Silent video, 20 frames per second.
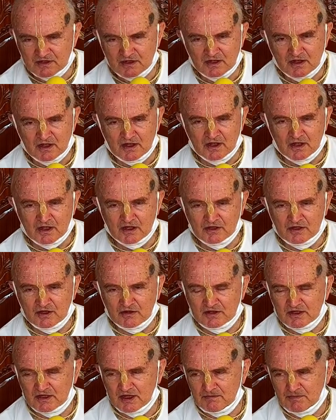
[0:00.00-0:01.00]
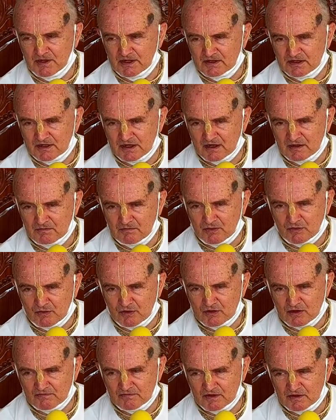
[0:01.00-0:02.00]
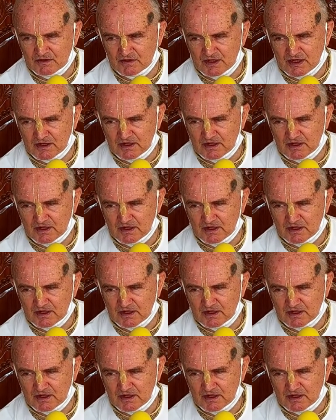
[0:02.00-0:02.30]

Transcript: The Tibetan Book of the Dead.